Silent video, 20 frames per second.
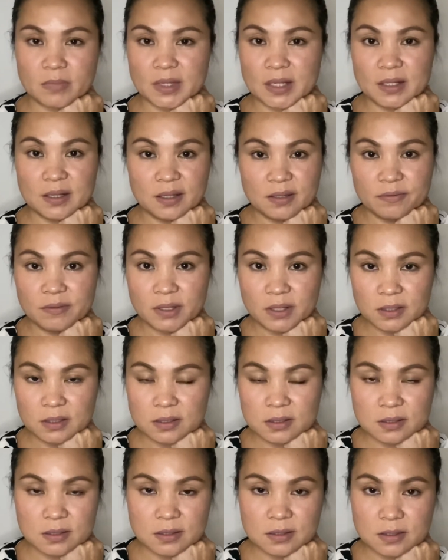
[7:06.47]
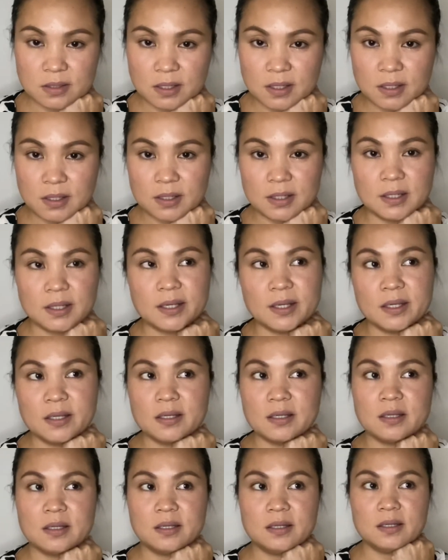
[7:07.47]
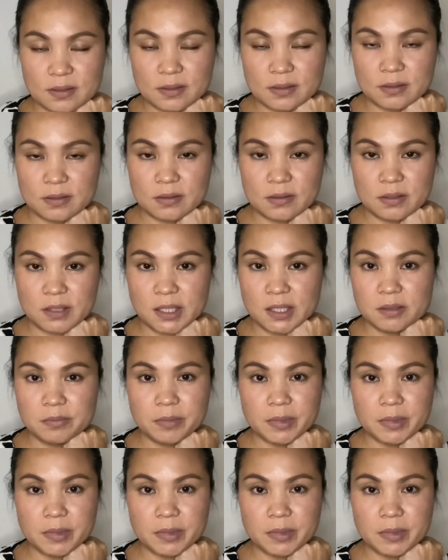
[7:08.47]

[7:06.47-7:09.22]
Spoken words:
levels, like run